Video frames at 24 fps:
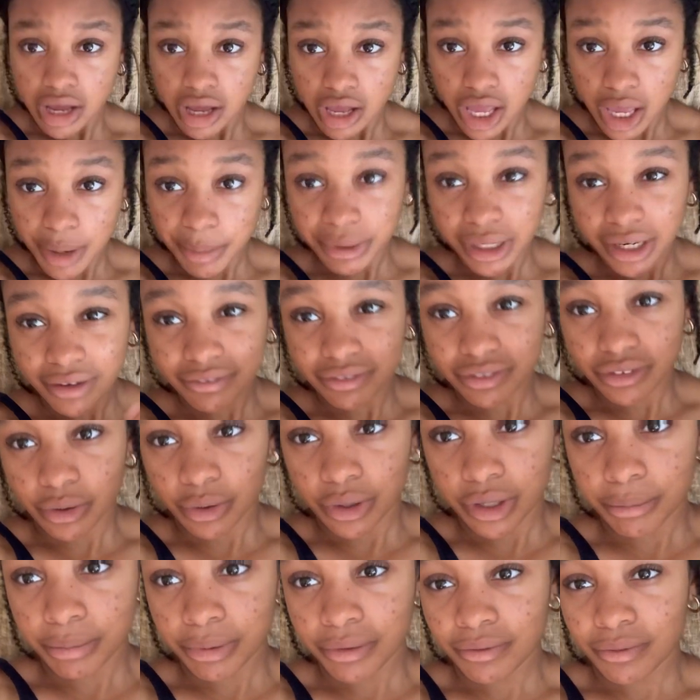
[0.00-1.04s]
I mean, I've
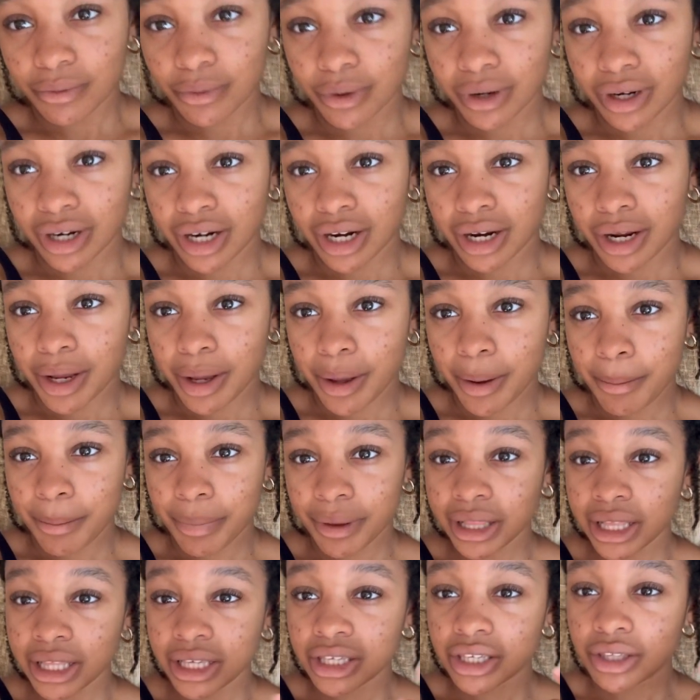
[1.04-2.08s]
thrown it before, but
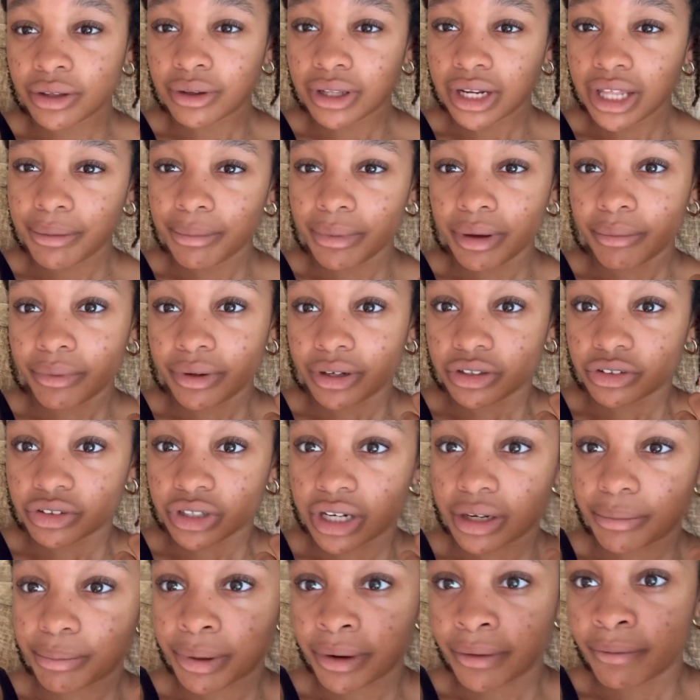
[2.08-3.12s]
like, you know what I mean when you're
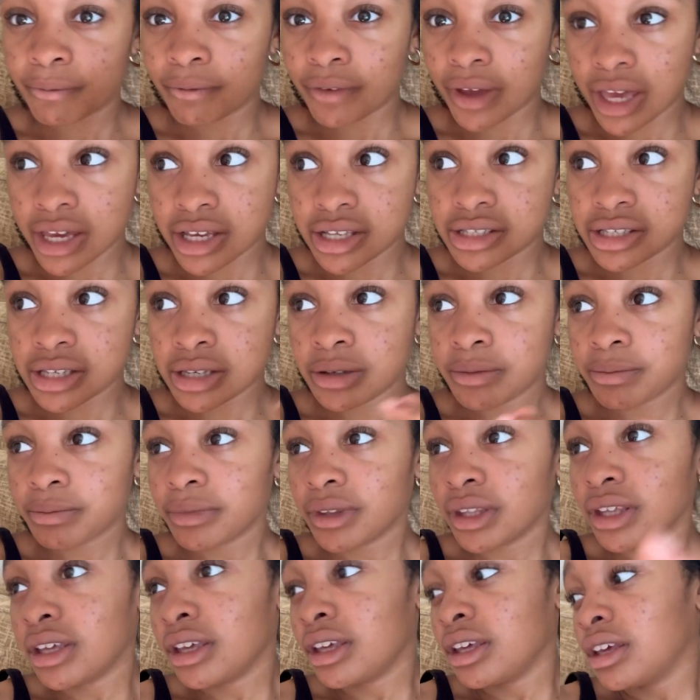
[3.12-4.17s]
trying to perfect it?
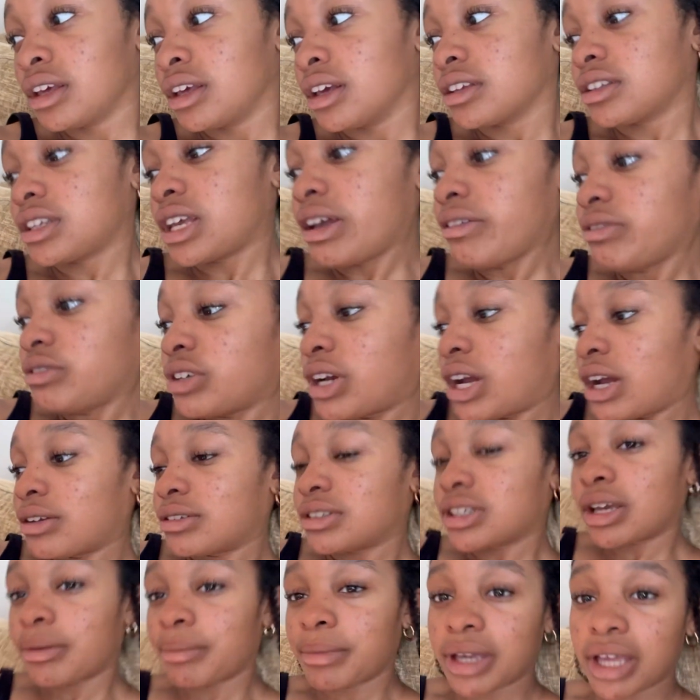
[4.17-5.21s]
Because I have tryouts
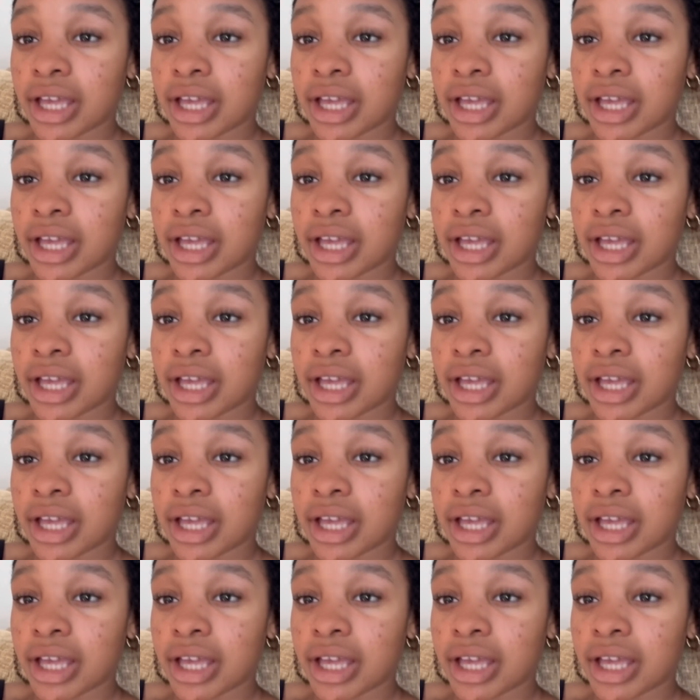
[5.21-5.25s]
coming